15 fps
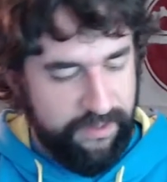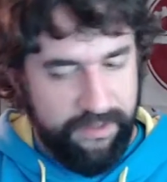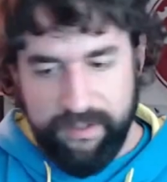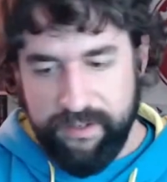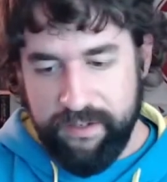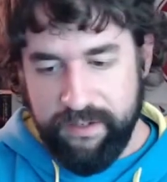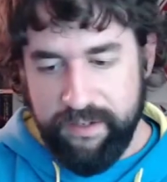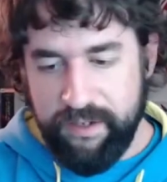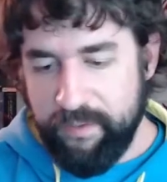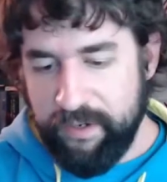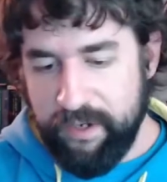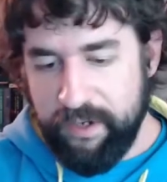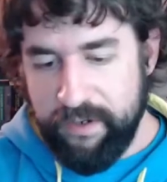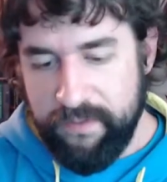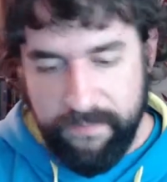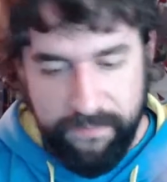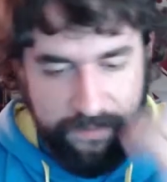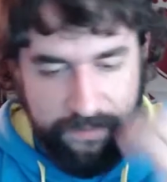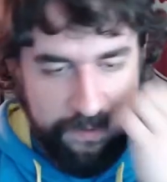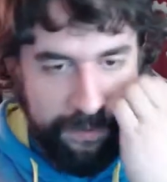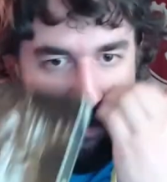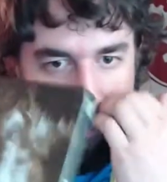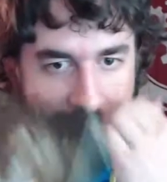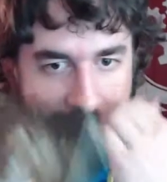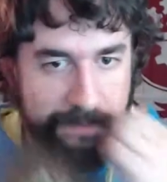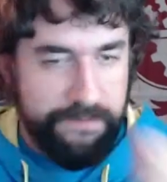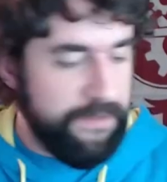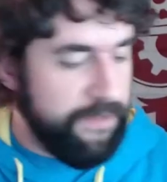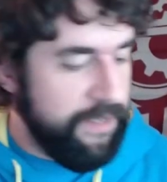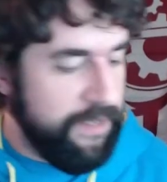There we go. And there's
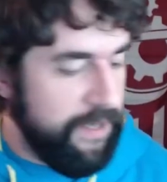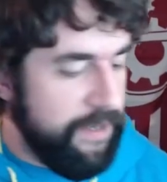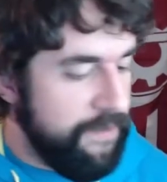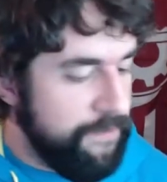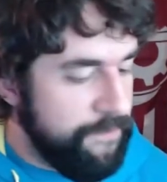the game.